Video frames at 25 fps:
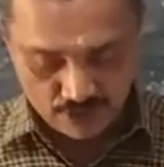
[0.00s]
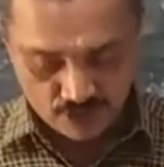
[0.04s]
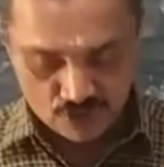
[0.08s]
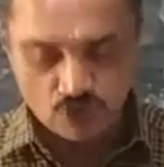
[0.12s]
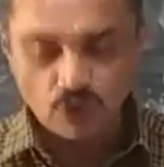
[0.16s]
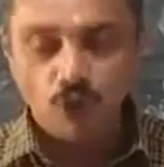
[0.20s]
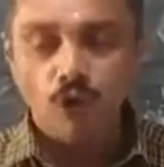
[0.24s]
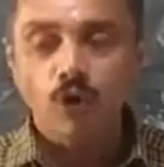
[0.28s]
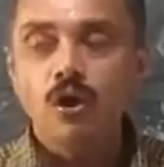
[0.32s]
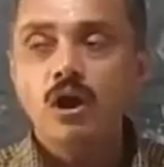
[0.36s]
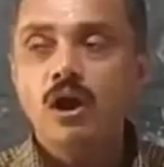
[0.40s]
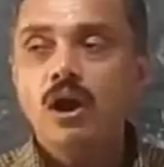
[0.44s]

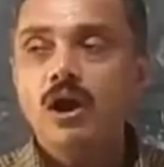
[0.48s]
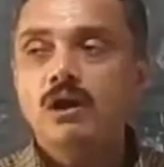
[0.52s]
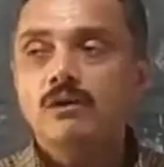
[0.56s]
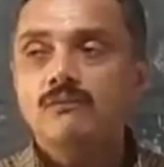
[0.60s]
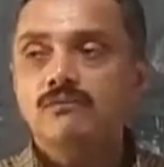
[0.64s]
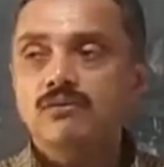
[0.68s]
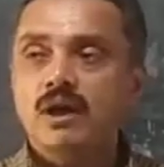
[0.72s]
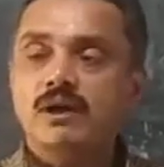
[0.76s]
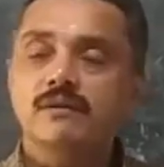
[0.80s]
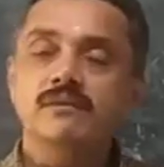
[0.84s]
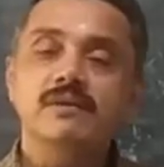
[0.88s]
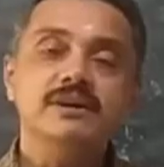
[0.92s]
So
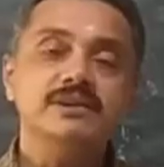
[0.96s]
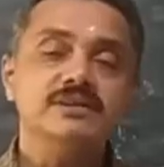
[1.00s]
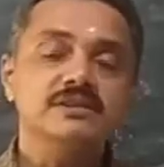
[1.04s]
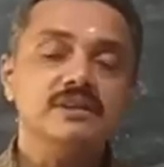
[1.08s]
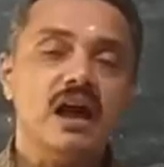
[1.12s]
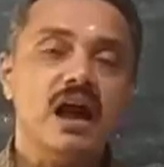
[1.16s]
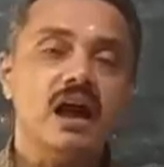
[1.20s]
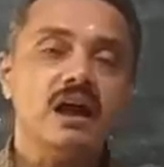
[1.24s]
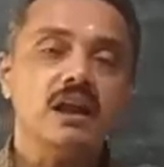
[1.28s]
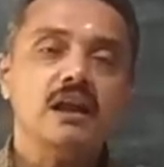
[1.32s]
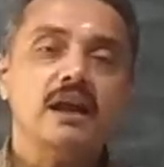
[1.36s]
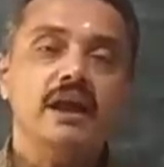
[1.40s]
flowers
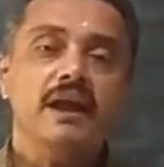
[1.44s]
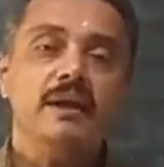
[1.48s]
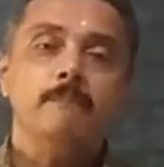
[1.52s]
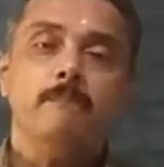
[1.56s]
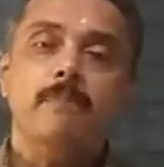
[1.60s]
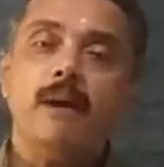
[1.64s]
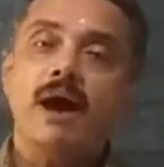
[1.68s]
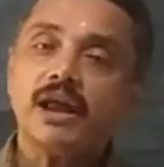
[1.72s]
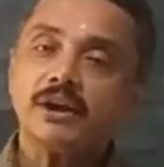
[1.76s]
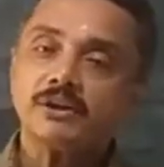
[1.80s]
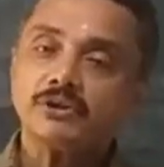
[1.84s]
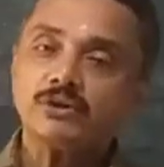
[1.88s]
are
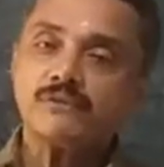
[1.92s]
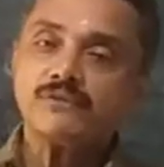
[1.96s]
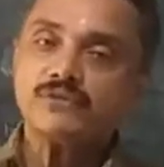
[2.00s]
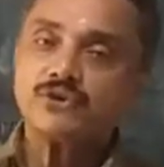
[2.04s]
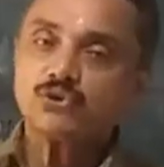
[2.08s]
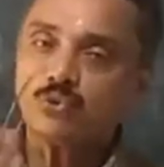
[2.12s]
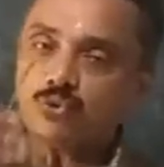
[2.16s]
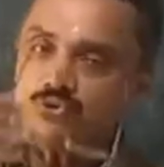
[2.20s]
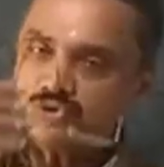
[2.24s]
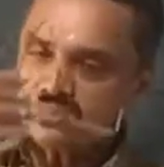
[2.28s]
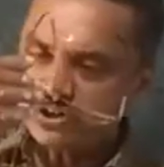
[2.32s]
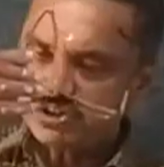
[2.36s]
part of
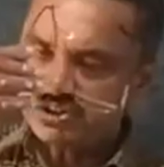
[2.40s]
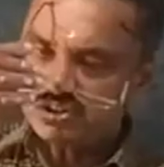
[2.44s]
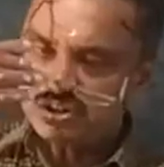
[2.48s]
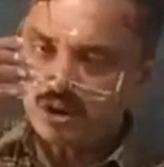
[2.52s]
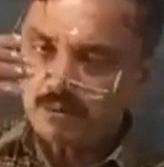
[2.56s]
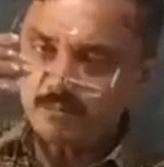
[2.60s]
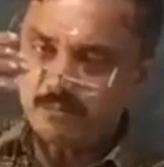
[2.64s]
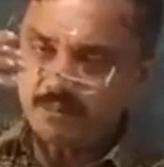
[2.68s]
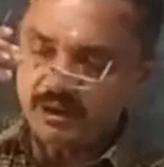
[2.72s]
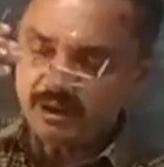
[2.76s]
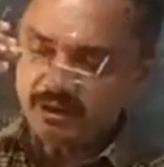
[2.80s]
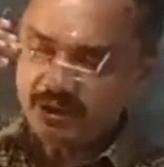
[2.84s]
shoot
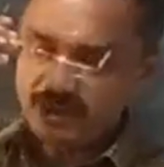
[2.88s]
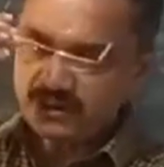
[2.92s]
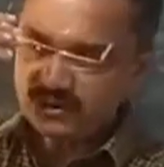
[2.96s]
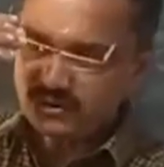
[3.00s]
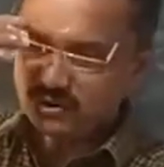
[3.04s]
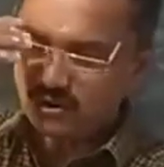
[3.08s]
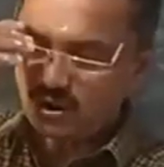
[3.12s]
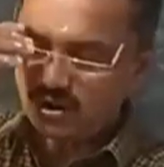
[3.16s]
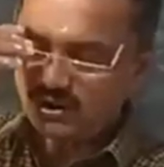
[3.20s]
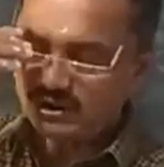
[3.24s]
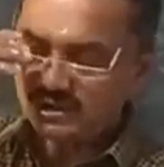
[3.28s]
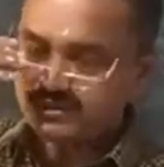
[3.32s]
system. It is
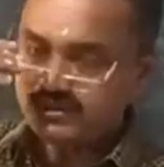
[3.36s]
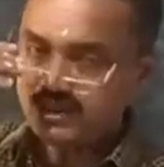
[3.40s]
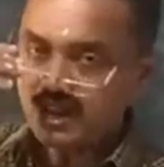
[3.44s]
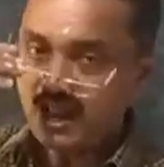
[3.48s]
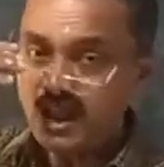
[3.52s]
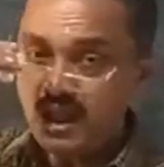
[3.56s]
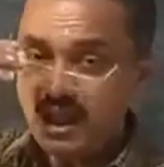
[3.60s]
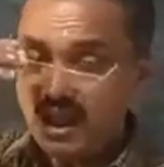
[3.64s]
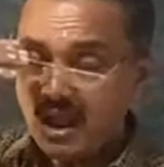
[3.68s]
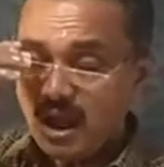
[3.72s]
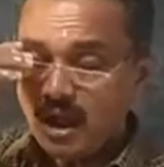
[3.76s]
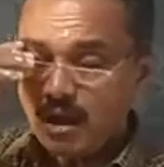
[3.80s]
not. It is
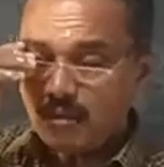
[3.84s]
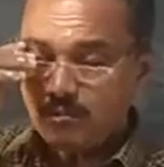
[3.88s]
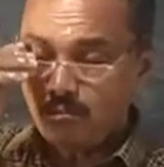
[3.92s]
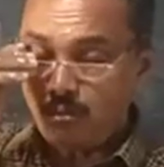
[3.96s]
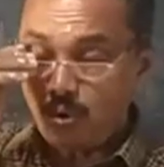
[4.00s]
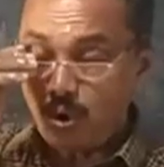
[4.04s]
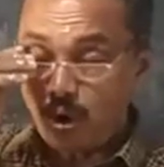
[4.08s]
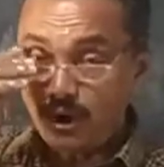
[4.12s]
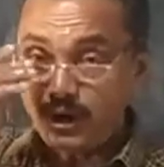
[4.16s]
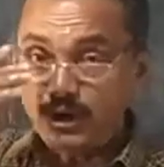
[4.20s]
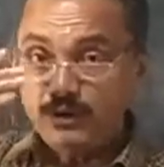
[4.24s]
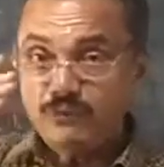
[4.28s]
a
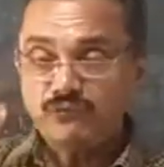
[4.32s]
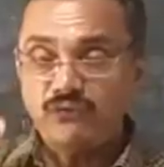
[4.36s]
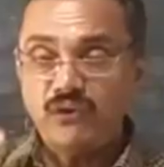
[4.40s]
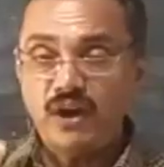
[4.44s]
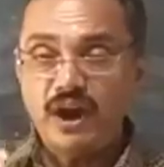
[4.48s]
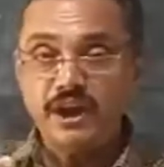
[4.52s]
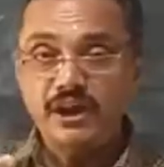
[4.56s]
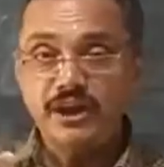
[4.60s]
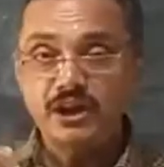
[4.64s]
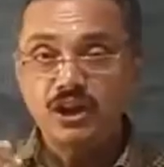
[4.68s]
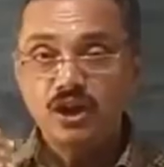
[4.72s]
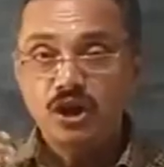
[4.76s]

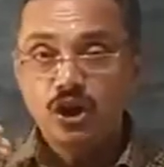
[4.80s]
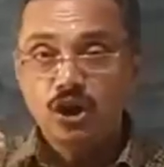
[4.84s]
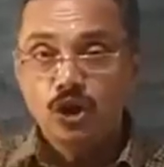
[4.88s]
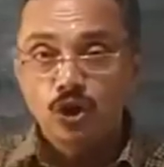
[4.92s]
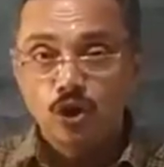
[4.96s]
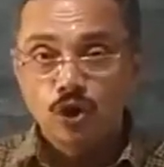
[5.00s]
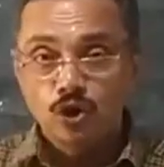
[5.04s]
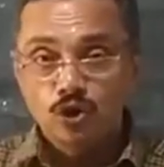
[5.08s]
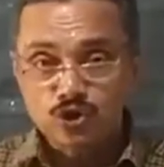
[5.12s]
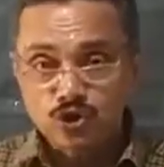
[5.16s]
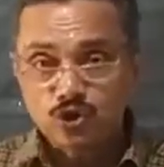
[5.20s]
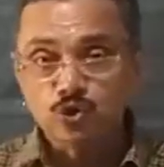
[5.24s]

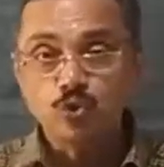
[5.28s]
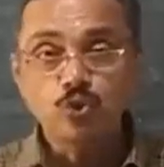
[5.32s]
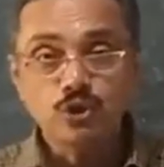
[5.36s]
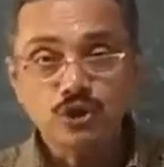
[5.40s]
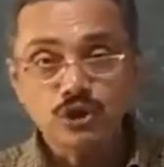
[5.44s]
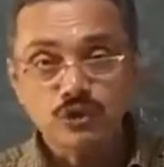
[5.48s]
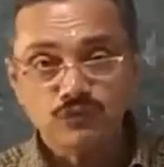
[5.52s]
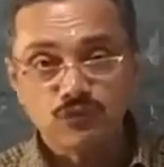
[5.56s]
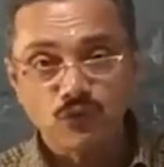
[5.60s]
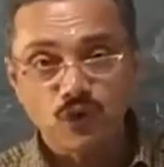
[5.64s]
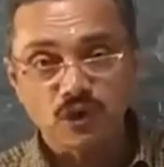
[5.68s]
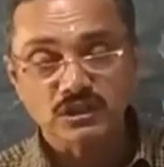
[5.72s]
modified shoot
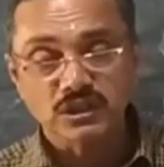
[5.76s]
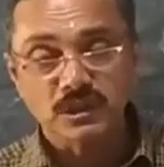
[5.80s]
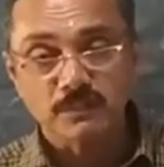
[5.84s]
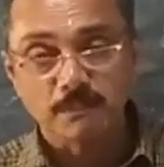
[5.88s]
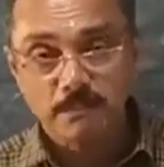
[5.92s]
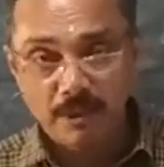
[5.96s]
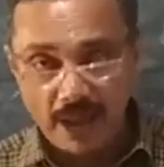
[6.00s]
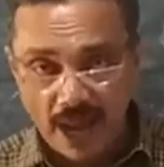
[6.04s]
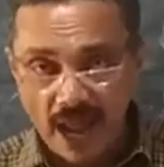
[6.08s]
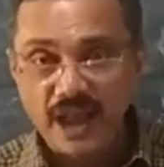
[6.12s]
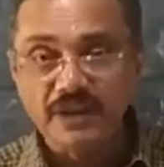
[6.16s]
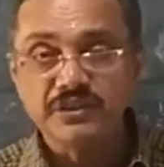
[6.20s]
for the
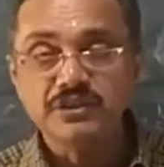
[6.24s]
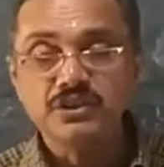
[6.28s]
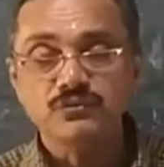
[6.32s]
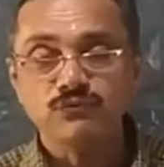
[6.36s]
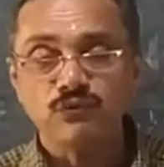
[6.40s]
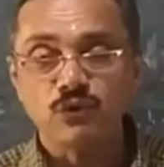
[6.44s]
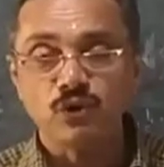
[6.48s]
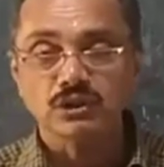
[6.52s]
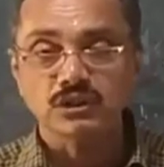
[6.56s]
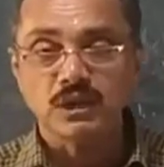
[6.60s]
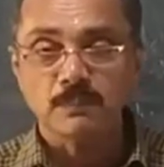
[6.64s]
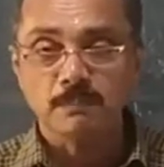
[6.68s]
branch
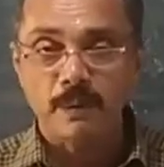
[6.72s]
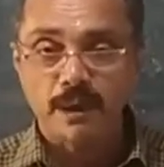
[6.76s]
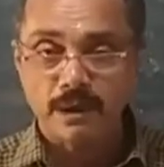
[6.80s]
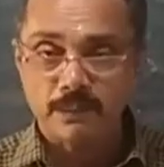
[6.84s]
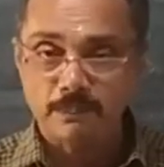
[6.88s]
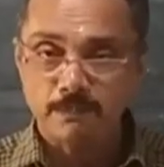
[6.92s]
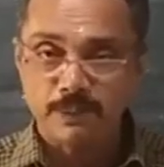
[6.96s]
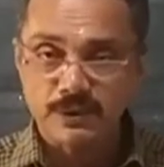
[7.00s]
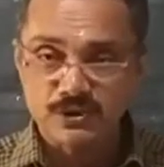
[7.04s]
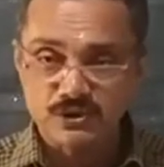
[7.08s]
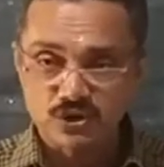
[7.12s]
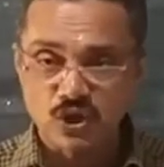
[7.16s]
for the
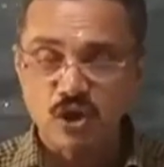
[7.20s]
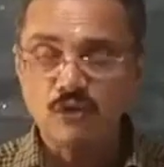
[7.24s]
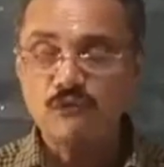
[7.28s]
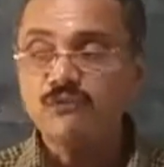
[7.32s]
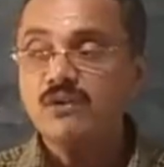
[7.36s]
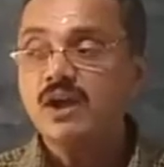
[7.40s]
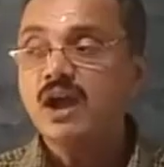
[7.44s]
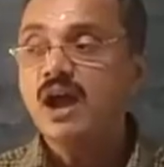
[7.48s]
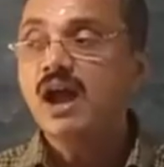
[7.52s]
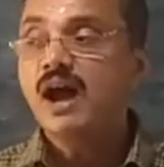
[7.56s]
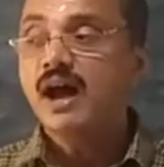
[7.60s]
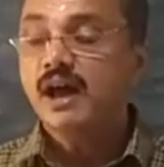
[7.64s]
purpose
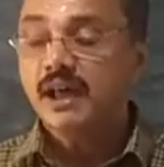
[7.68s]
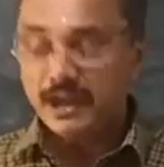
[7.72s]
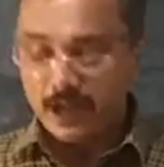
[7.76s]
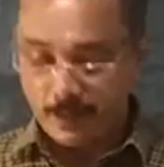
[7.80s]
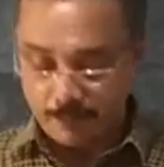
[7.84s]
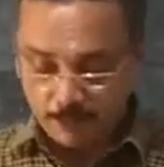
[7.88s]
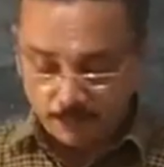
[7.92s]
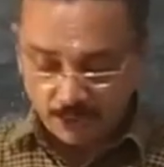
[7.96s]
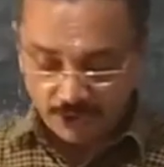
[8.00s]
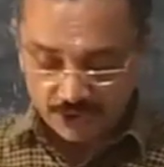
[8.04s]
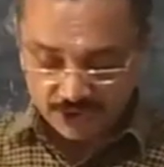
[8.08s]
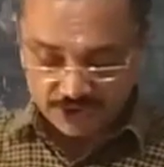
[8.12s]
of
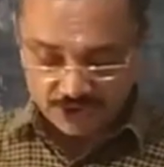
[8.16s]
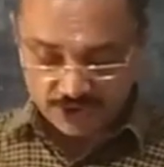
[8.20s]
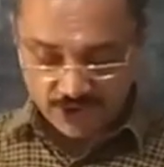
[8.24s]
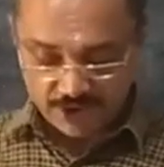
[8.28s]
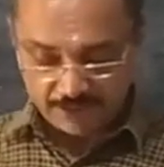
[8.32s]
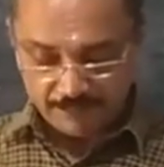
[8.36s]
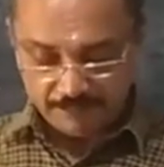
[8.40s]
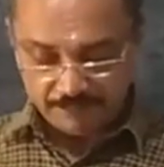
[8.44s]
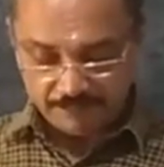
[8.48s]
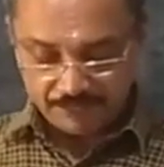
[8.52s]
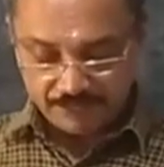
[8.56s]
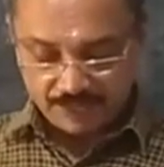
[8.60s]

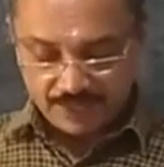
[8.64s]
reproduction.